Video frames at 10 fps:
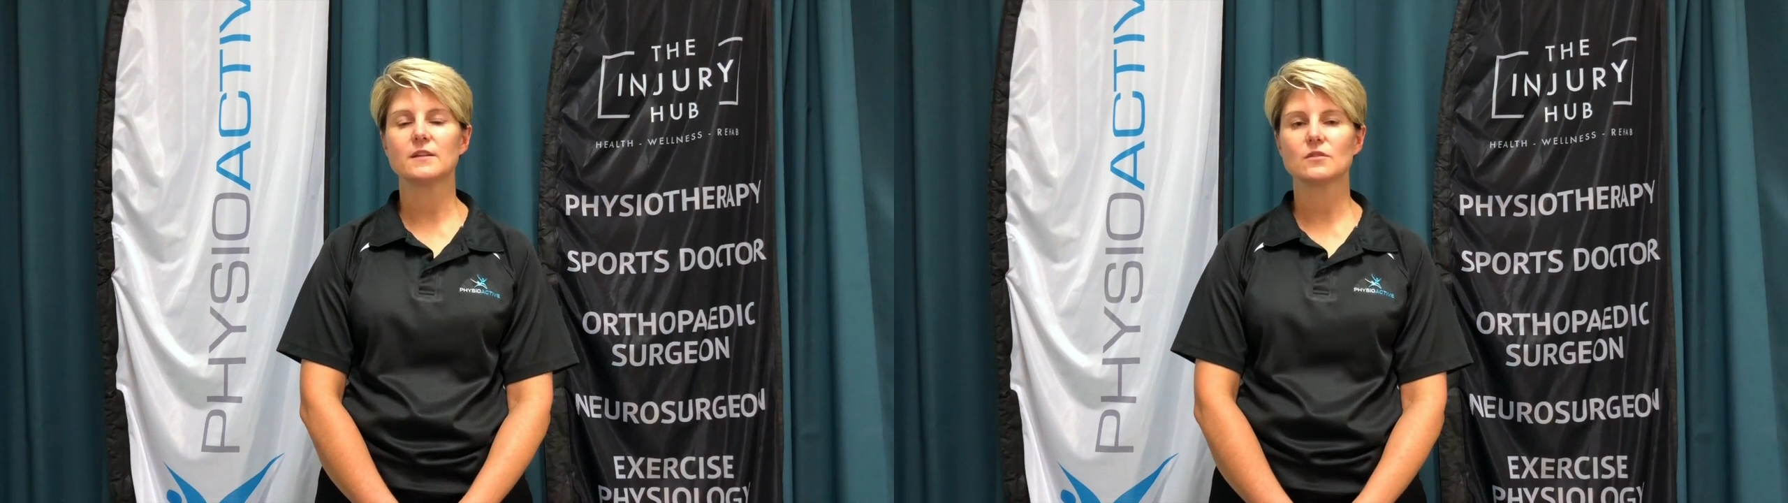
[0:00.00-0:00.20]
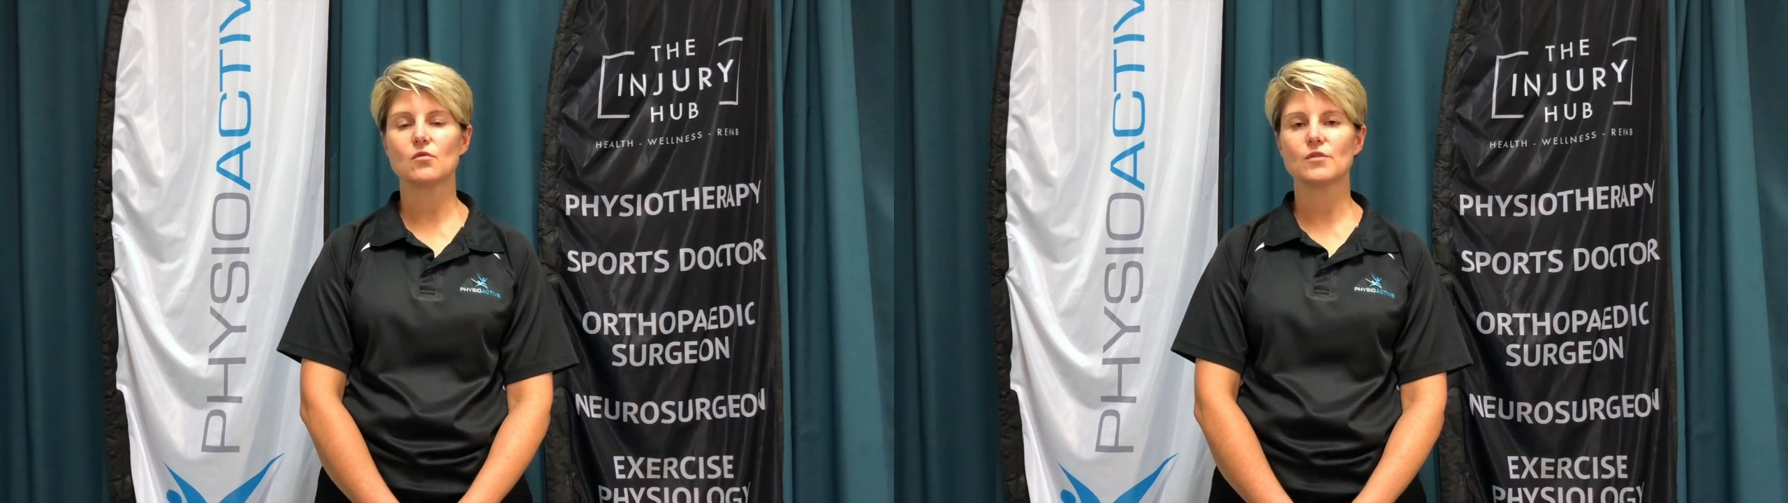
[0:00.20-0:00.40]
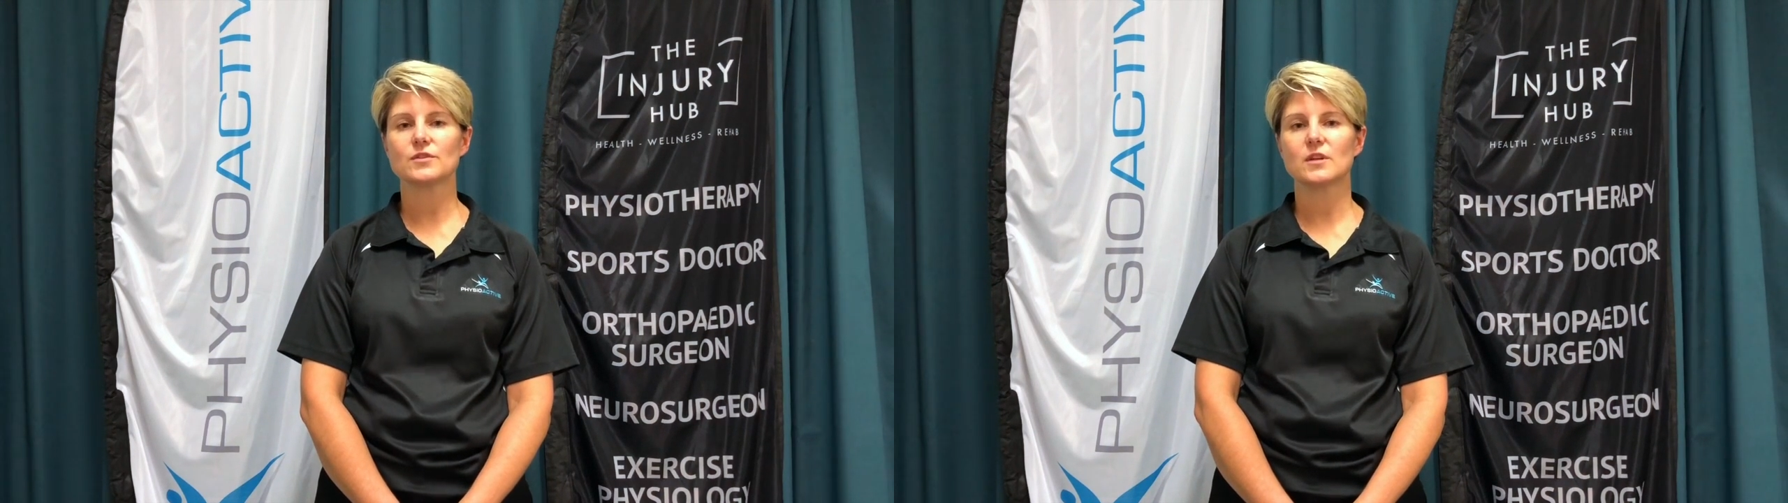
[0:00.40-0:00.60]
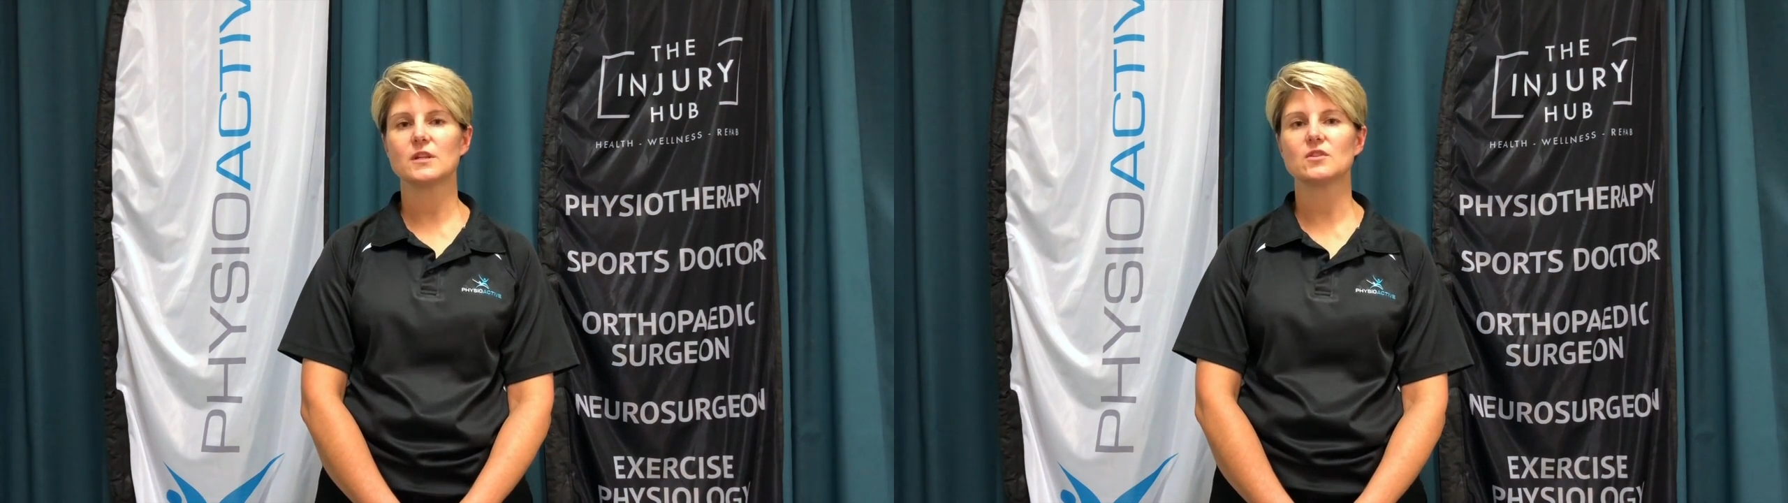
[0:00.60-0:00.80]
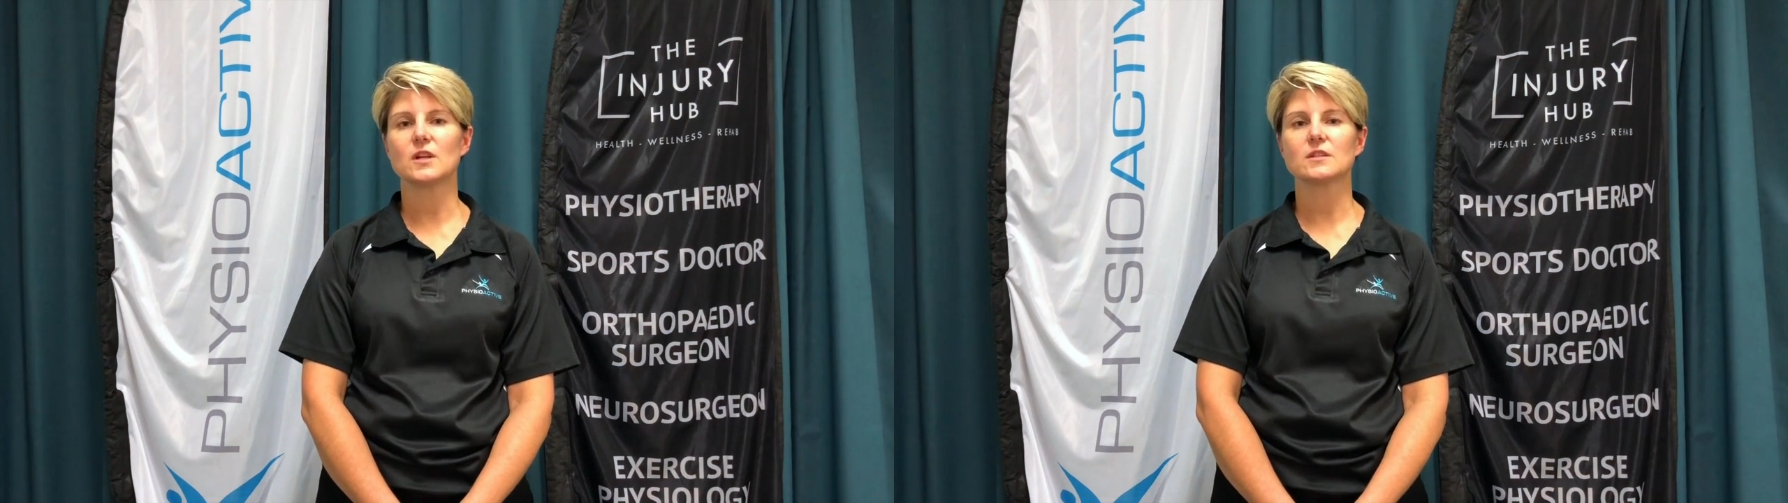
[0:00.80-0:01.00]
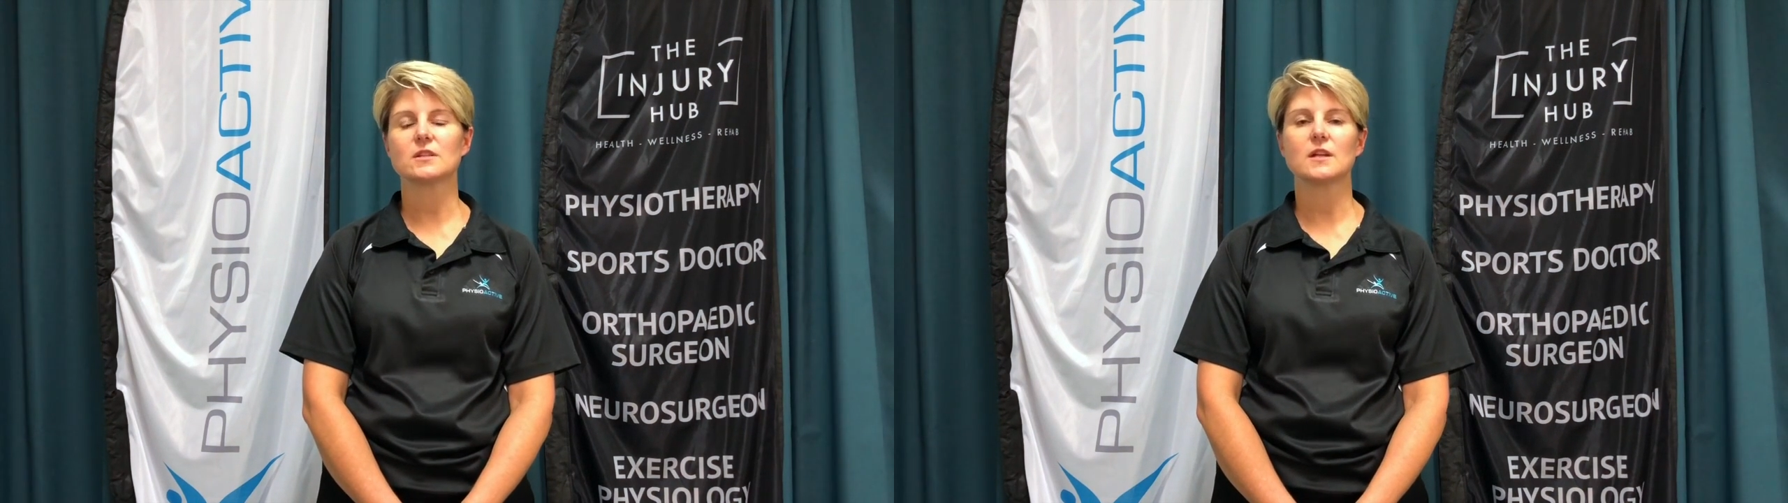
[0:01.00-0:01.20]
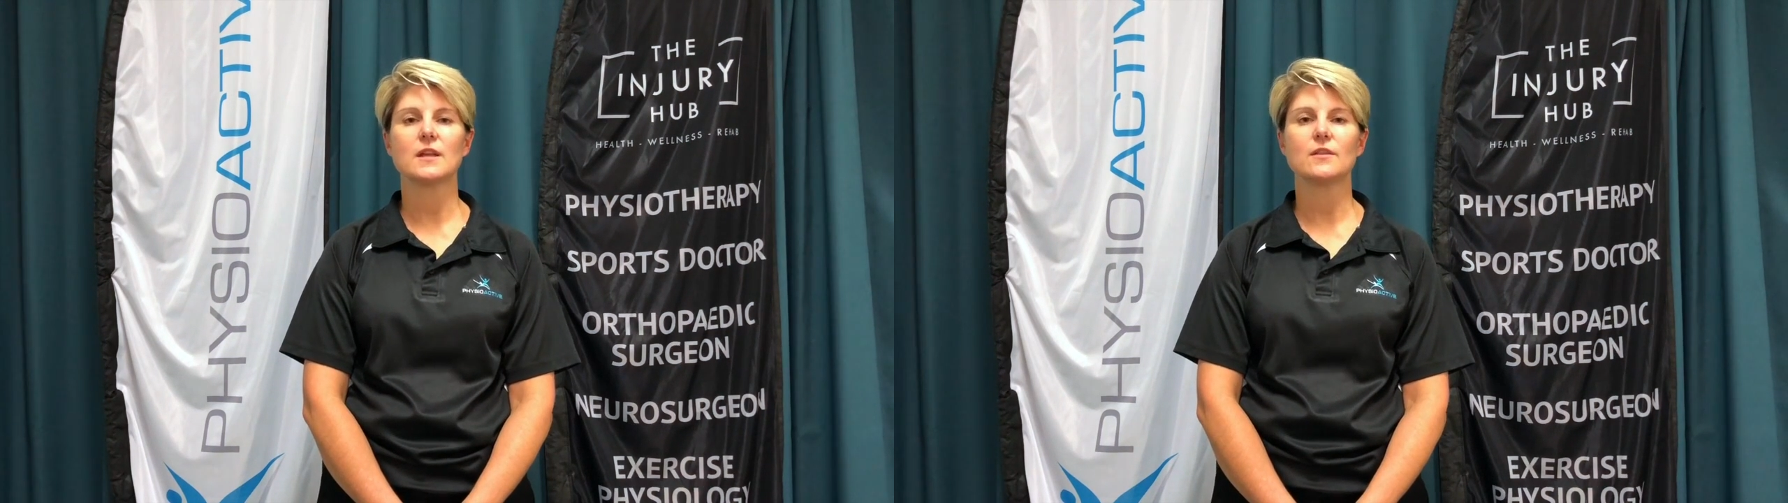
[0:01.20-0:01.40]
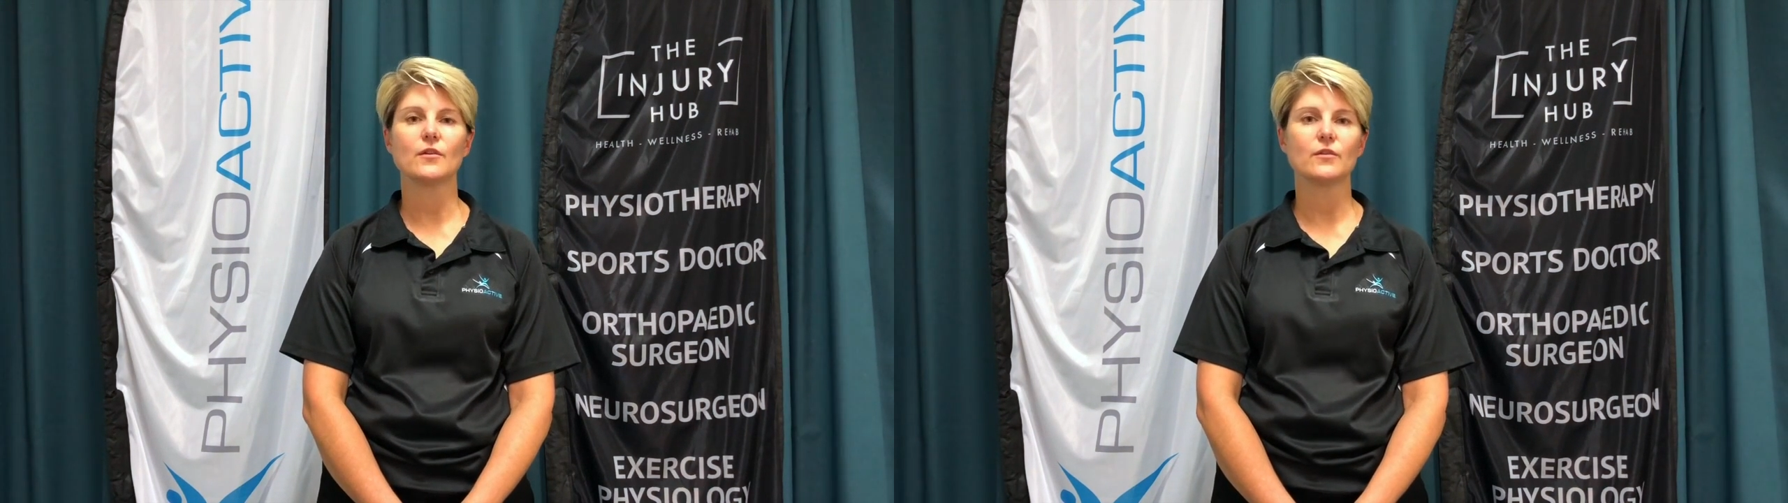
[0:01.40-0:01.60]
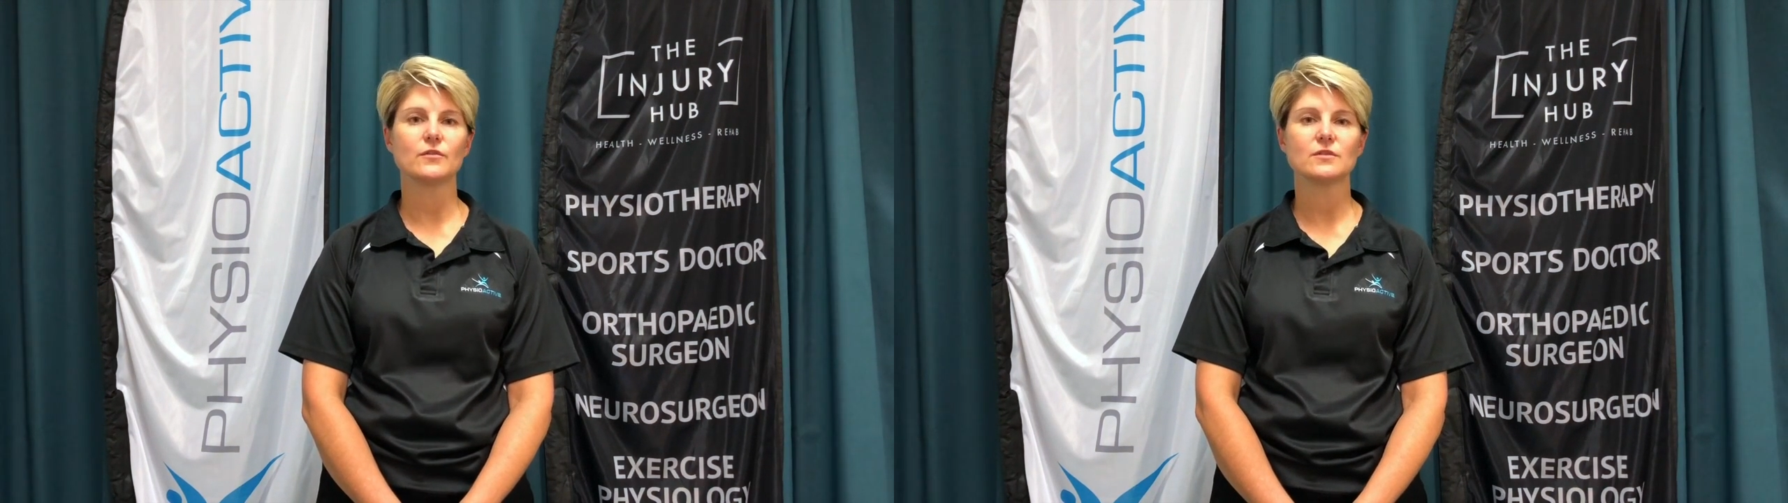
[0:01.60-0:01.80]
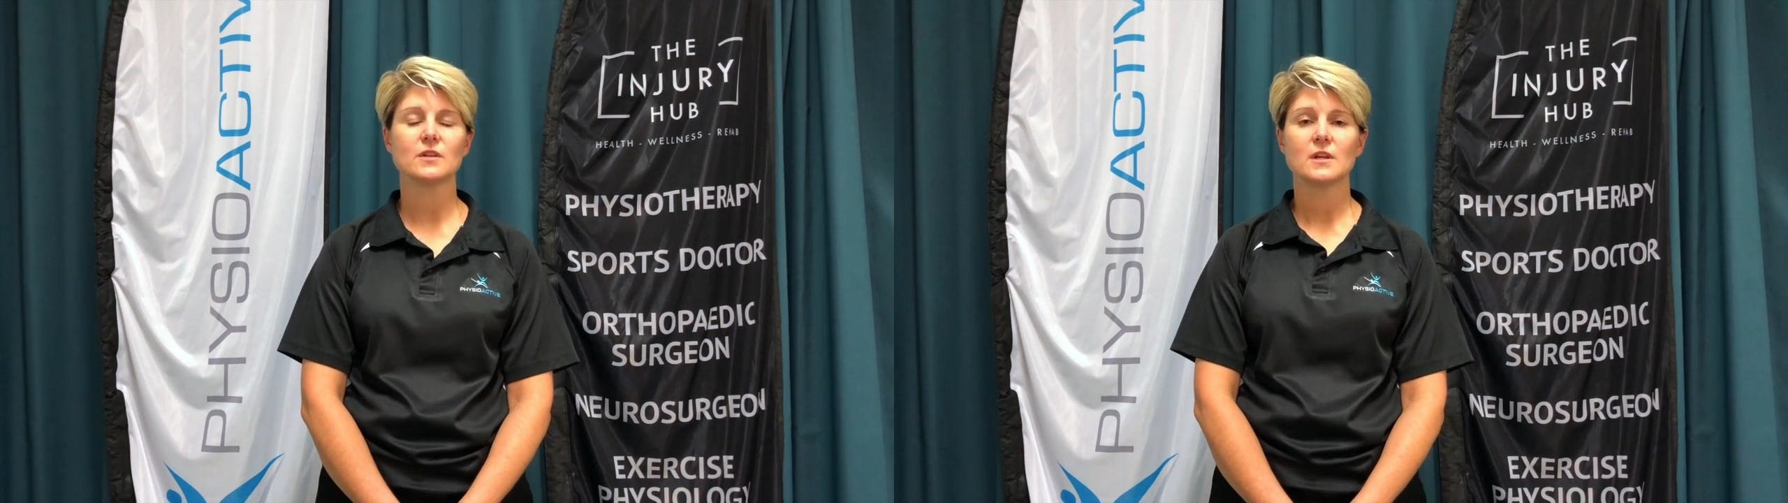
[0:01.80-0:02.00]
cortisone injection and
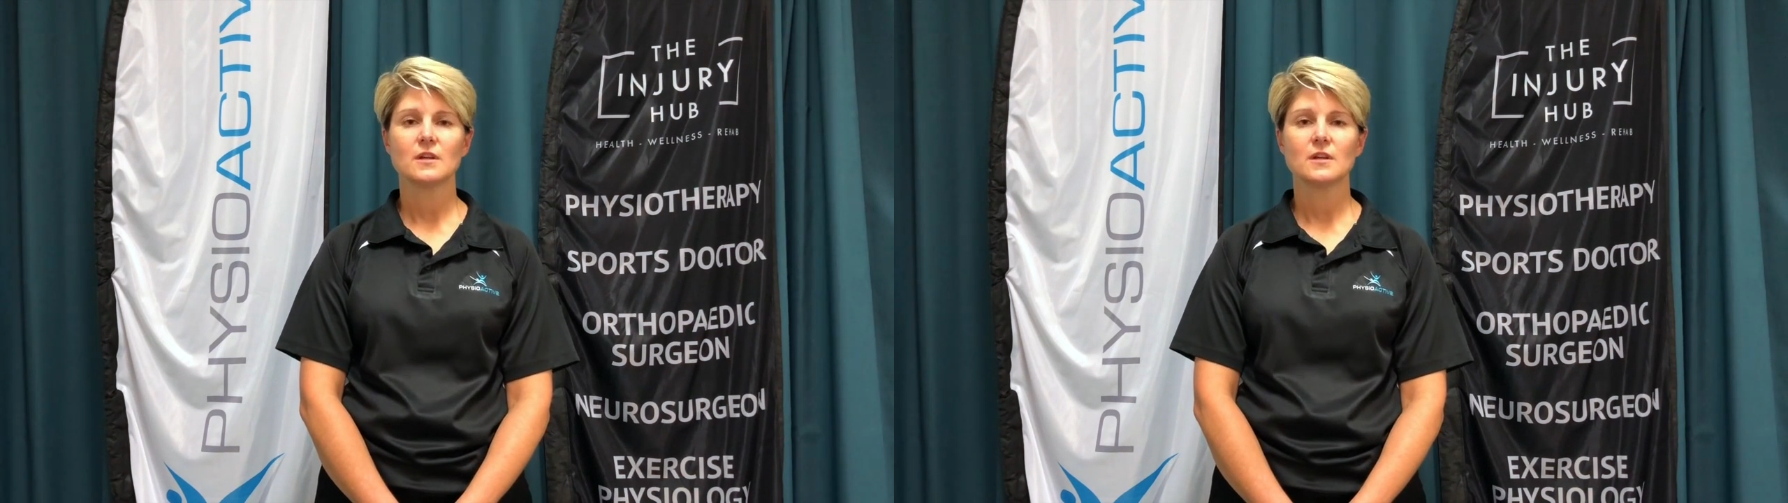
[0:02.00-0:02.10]
those